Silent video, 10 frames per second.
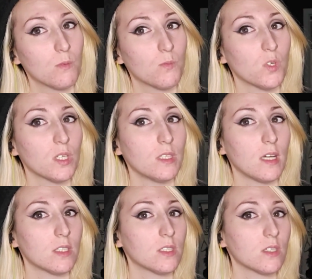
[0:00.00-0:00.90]
Pretty
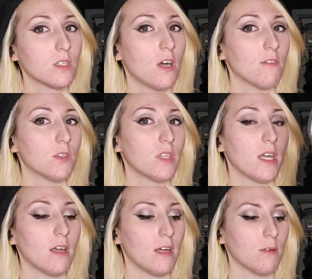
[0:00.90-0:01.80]
nice cover
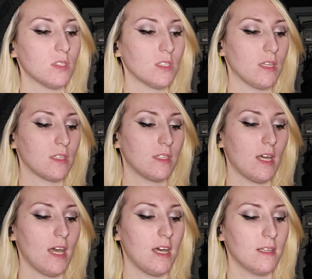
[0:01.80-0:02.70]
there. I always like
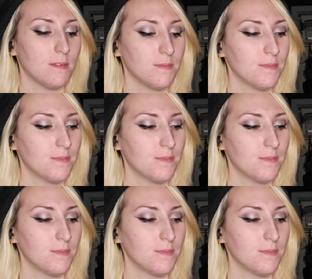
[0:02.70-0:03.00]
that.